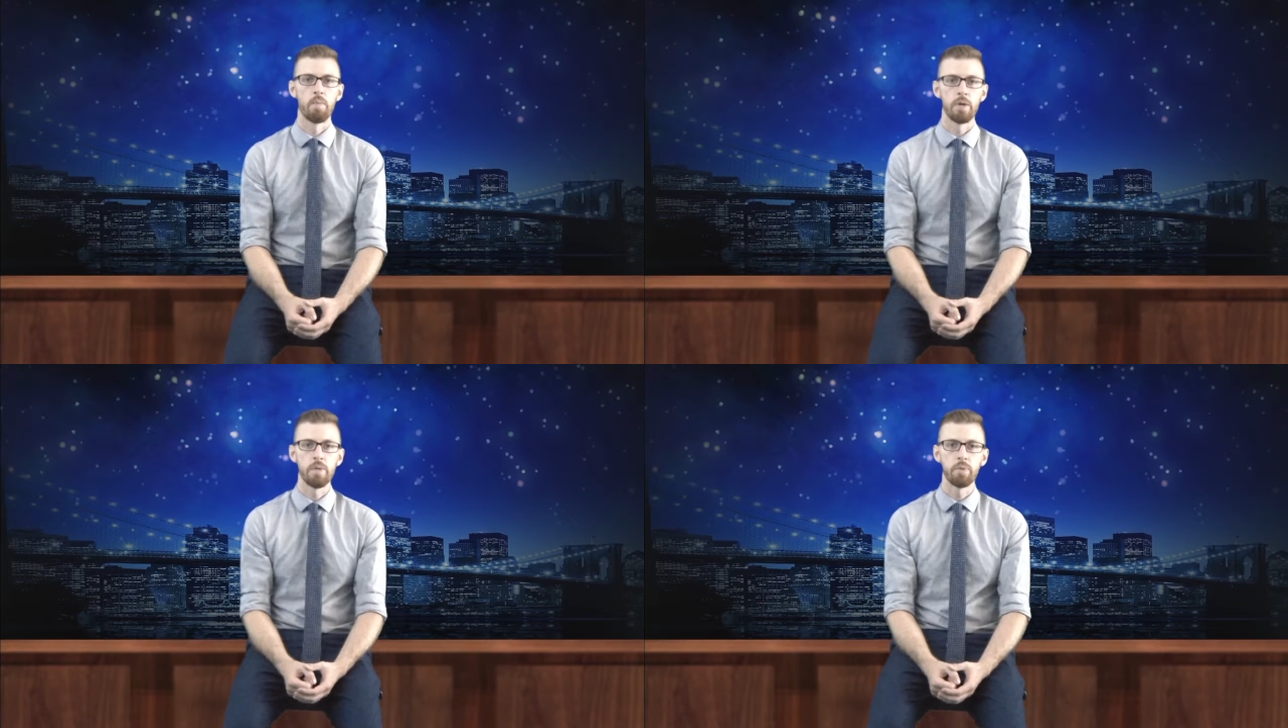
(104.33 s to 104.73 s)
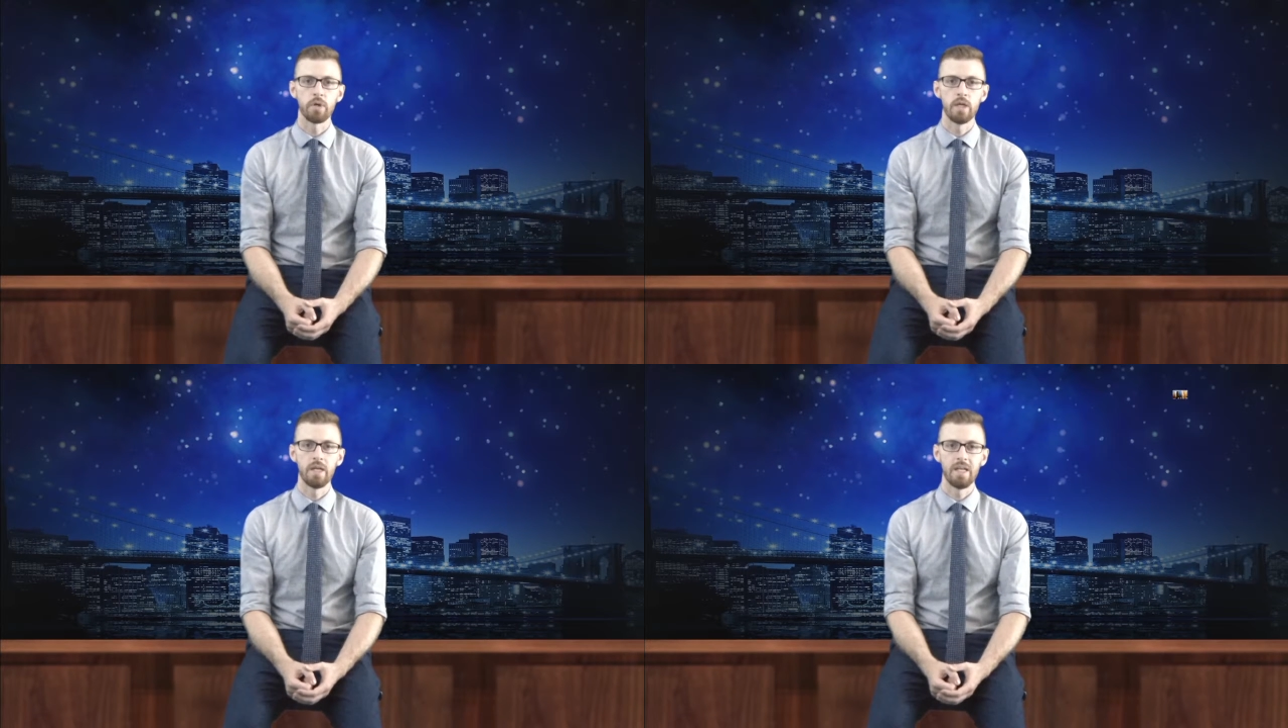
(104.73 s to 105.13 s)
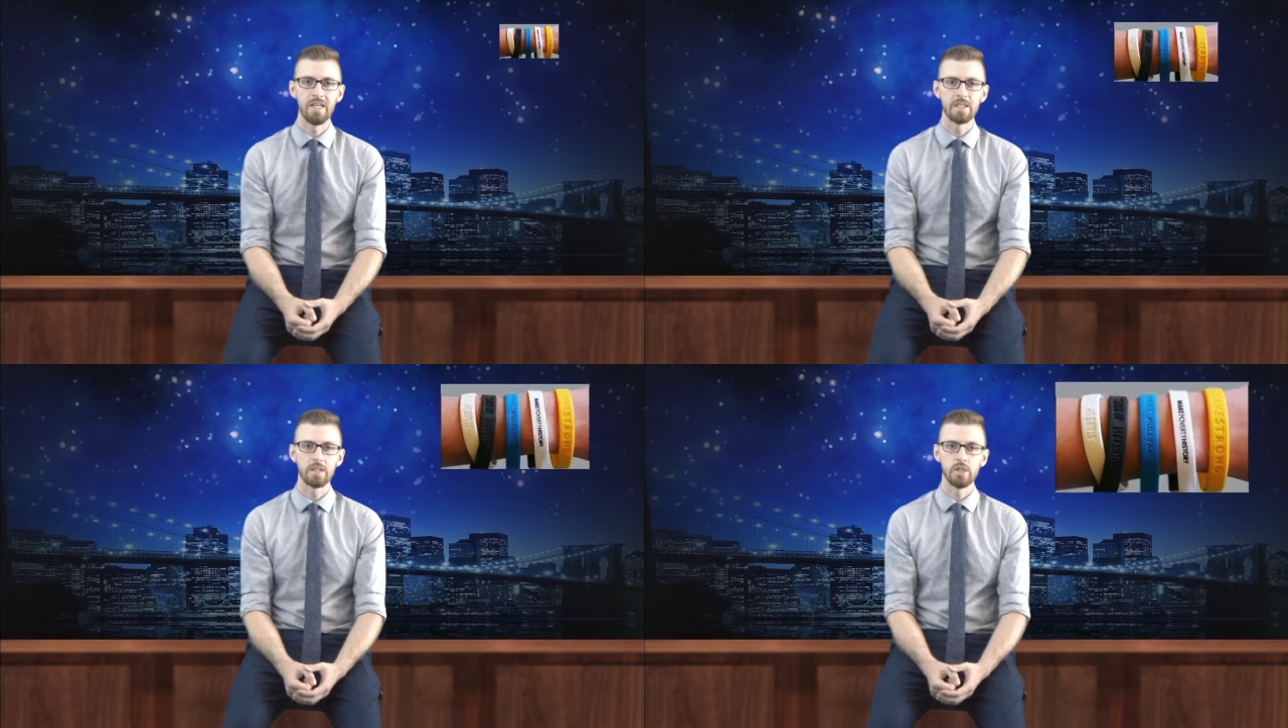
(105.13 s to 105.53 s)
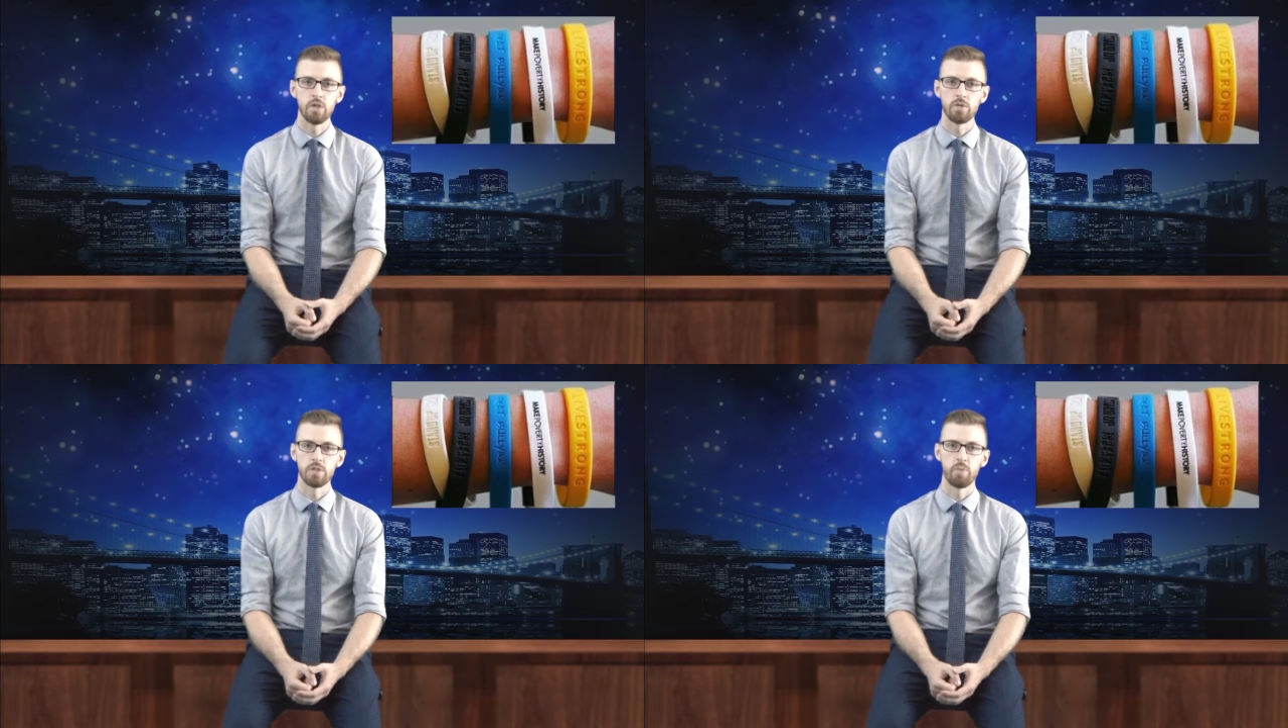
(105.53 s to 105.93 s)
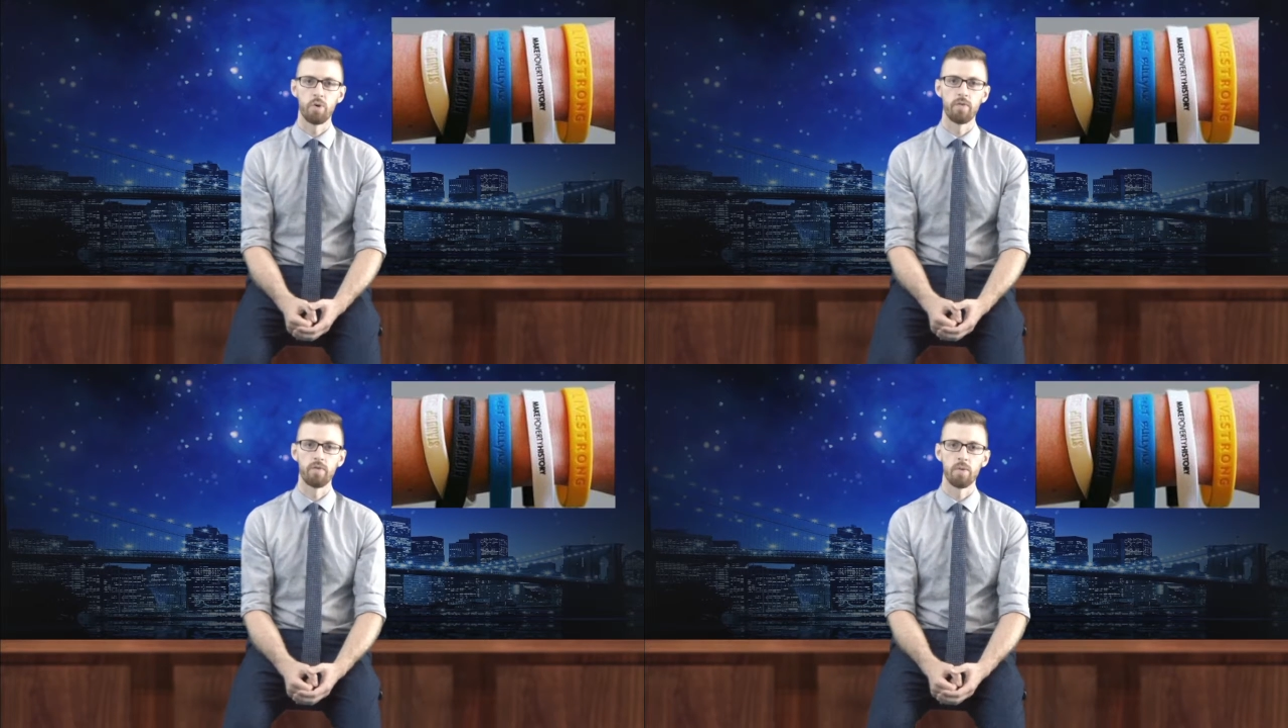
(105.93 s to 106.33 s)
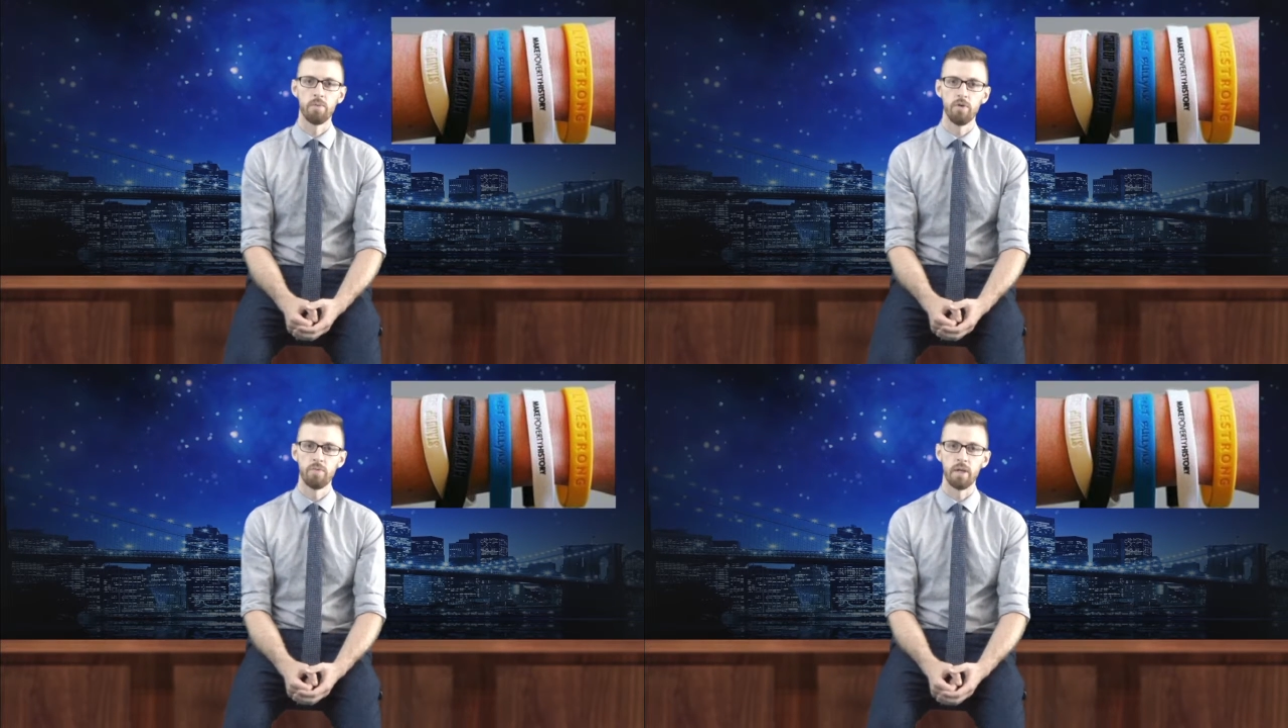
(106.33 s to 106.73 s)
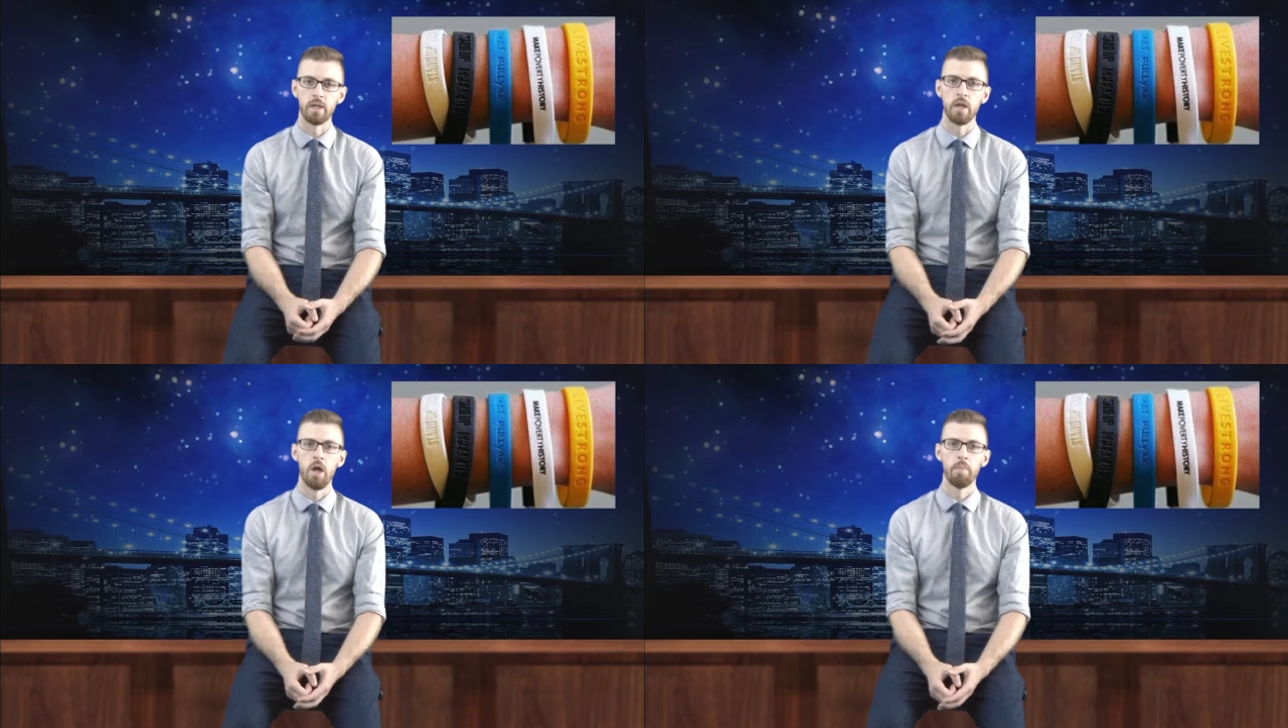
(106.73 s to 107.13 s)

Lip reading: People can easily show support for a movement,